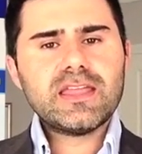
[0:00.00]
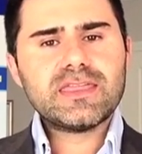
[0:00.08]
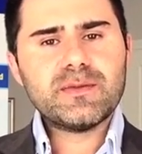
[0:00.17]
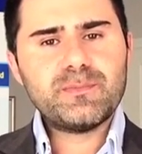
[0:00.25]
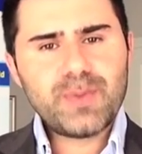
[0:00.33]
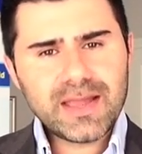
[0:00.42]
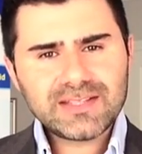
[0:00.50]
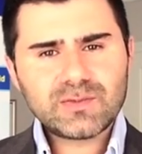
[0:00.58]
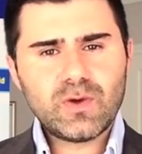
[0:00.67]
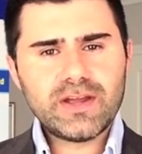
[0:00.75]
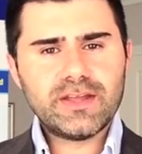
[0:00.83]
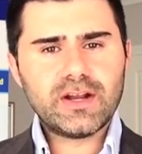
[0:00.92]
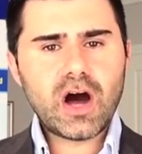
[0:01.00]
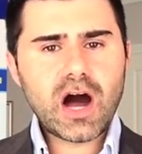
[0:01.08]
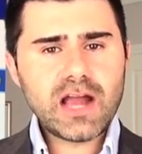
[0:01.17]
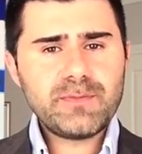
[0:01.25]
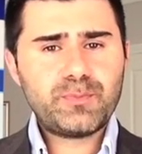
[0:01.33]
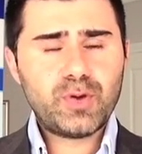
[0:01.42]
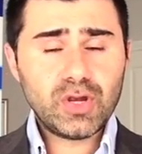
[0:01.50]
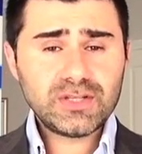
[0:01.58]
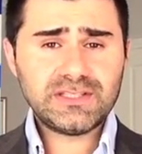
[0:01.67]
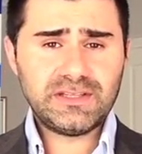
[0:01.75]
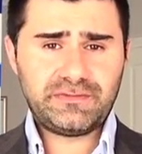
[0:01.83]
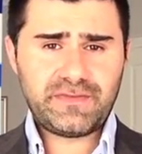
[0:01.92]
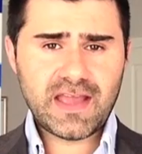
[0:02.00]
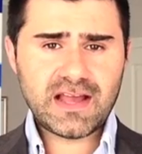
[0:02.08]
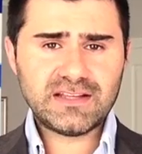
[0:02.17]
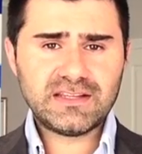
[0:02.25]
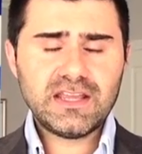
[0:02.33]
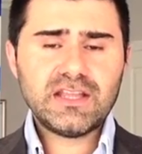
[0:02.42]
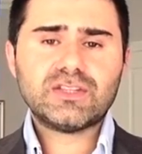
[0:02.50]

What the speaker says: The best way that I personally found